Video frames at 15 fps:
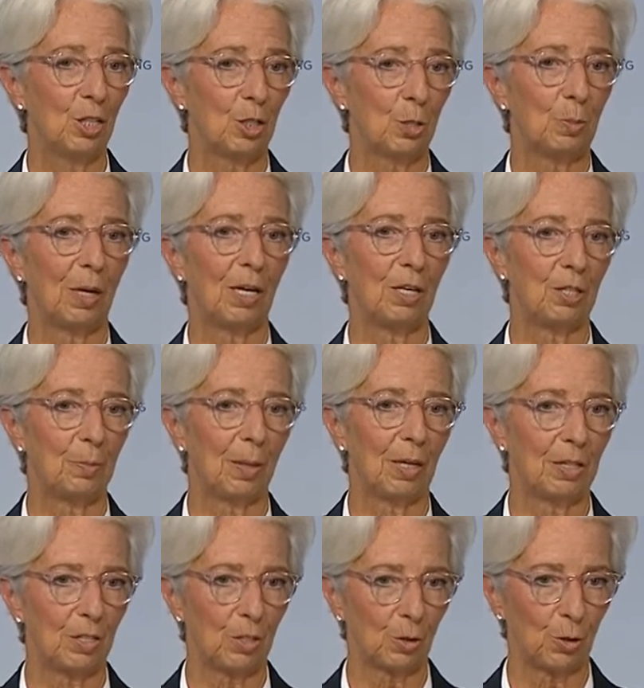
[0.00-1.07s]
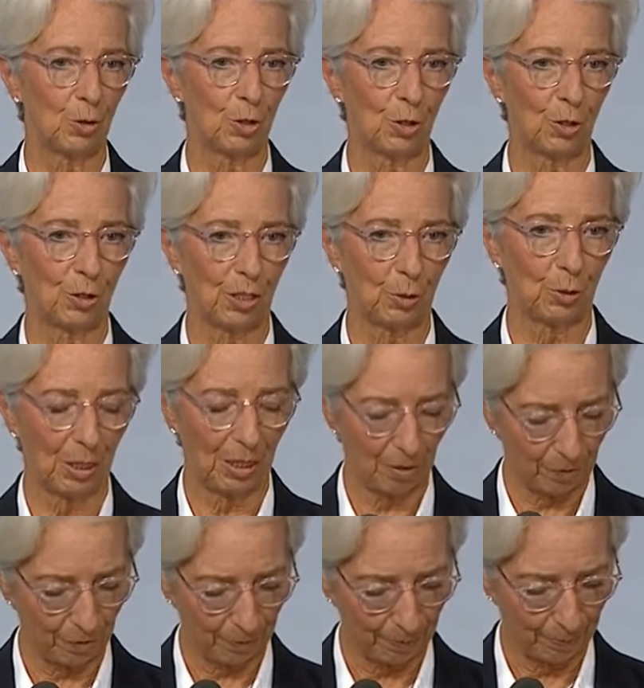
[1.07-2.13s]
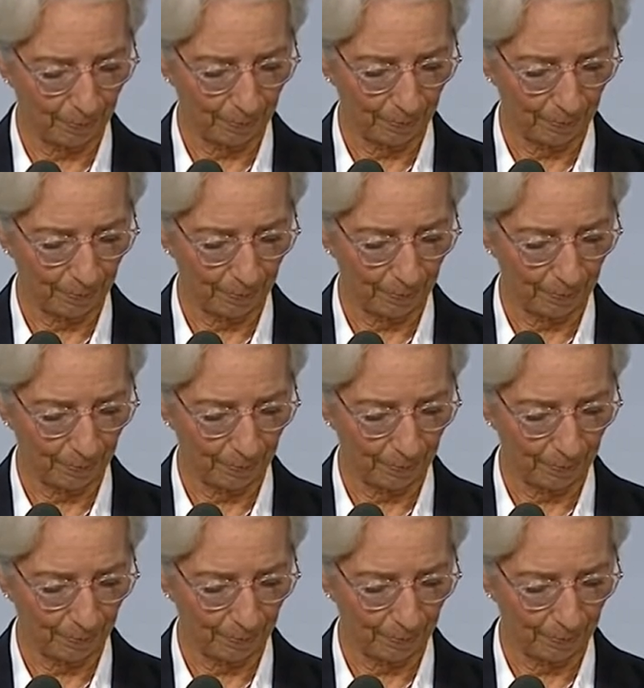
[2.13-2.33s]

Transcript: inspired by this concern that we have.